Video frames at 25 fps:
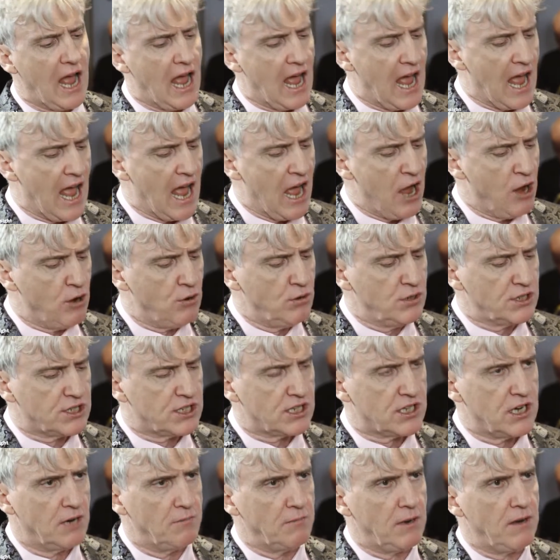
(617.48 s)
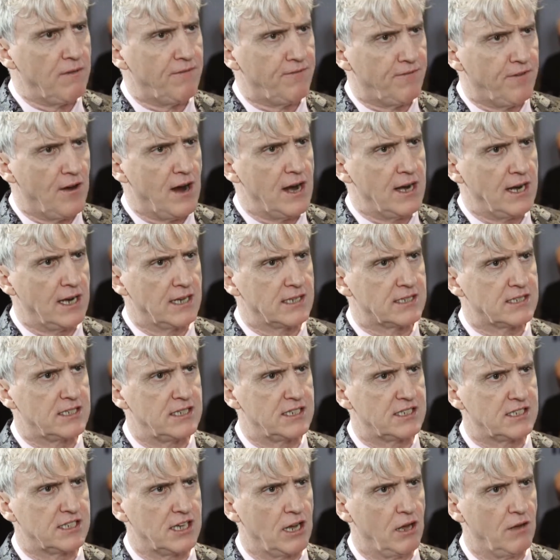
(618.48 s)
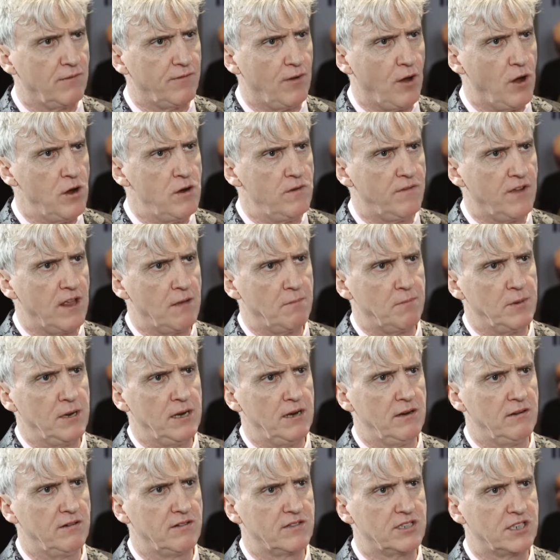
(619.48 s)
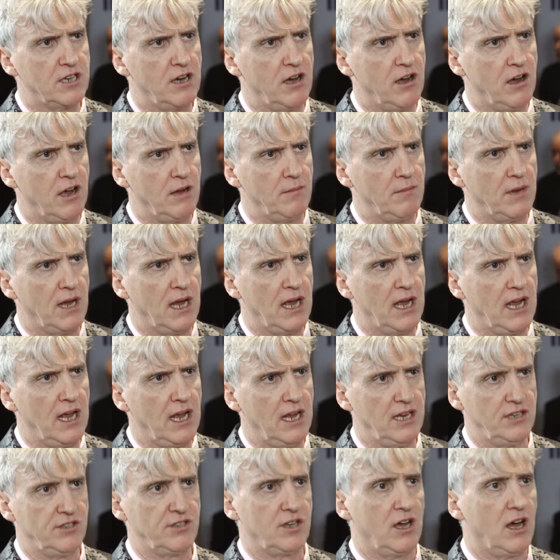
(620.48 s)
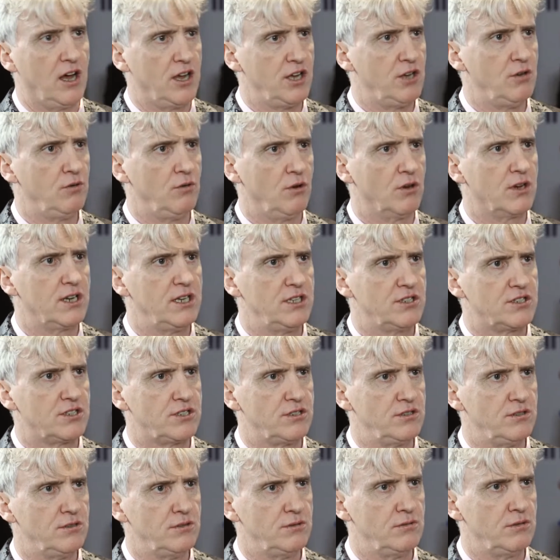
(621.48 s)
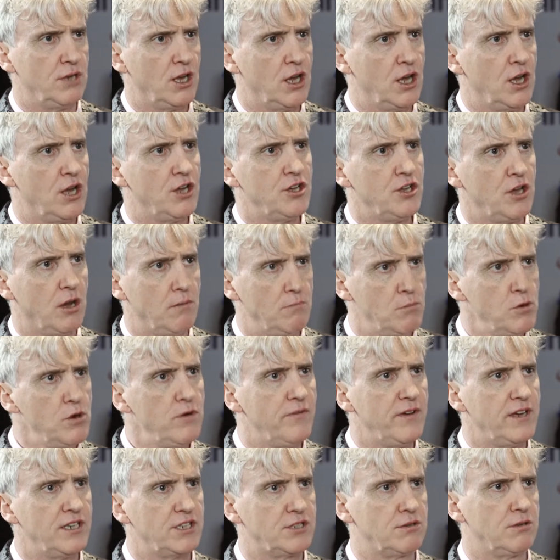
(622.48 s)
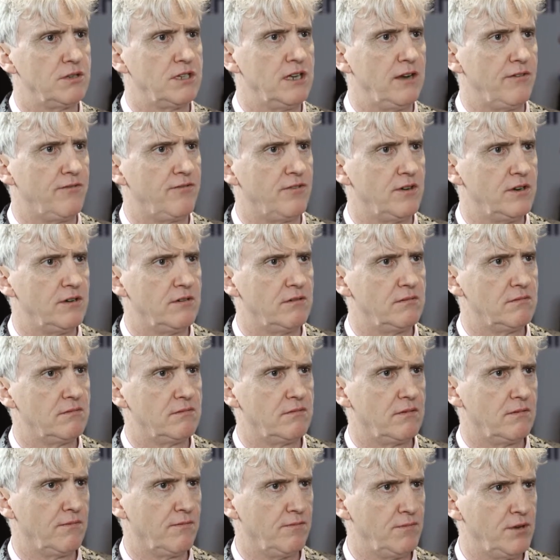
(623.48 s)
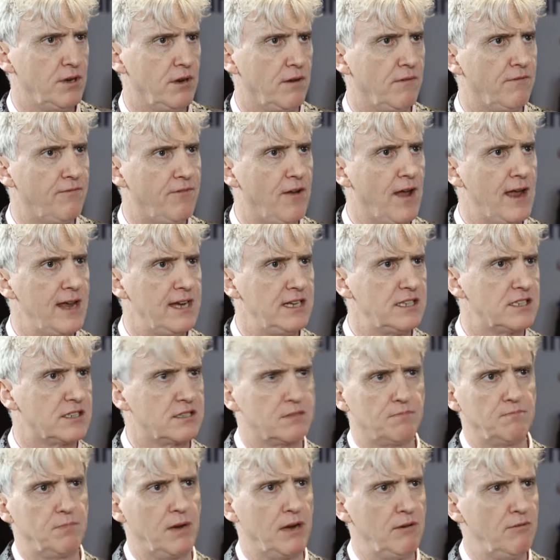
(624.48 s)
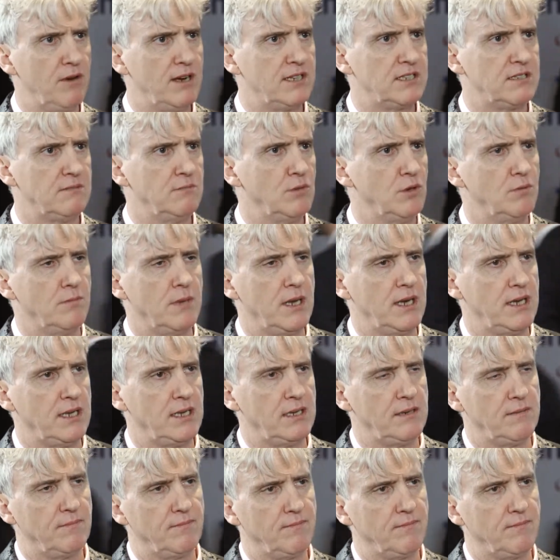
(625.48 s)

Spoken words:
How has the company financed itself over that period of time, and are you looking to move into a different phase by raising more money?